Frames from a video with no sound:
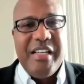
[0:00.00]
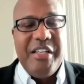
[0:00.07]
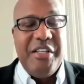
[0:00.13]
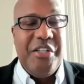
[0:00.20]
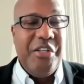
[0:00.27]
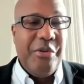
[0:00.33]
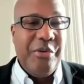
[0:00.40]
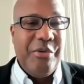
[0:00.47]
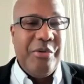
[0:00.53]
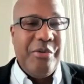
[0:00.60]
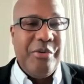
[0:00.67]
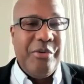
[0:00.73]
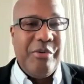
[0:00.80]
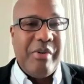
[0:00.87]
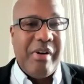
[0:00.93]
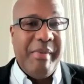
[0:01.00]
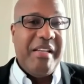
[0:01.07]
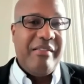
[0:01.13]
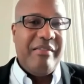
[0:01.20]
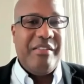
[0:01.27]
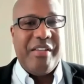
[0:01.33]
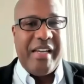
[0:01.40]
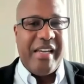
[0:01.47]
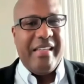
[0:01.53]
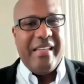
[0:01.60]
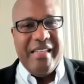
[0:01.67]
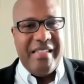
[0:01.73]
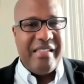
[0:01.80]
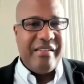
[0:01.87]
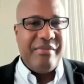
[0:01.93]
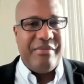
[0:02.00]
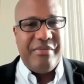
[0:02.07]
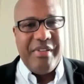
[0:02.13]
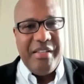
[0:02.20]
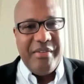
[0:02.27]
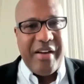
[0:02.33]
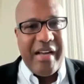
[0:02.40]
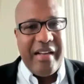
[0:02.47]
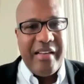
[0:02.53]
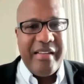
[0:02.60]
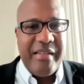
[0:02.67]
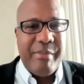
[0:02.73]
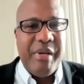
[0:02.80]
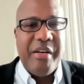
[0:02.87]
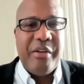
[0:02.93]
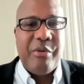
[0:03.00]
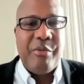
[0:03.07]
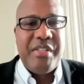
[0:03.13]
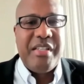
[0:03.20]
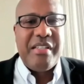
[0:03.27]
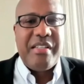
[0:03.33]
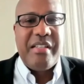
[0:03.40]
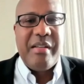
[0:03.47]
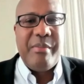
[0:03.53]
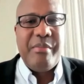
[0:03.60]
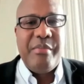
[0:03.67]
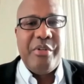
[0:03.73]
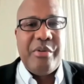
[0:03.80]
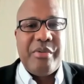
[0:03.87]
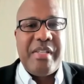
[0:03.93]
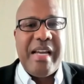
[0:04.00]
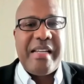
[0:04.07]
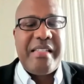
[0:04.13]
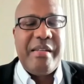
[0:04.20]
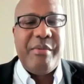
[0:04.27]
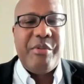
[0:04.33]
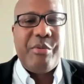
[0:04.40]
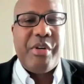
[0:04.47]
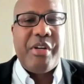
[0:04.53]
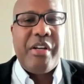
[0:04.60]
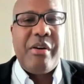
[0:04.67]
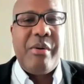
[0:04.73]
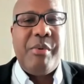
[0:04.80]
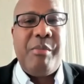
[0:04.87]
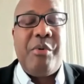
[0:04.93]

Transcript: you get the ease of e-filing depending on what system your tax team is working on.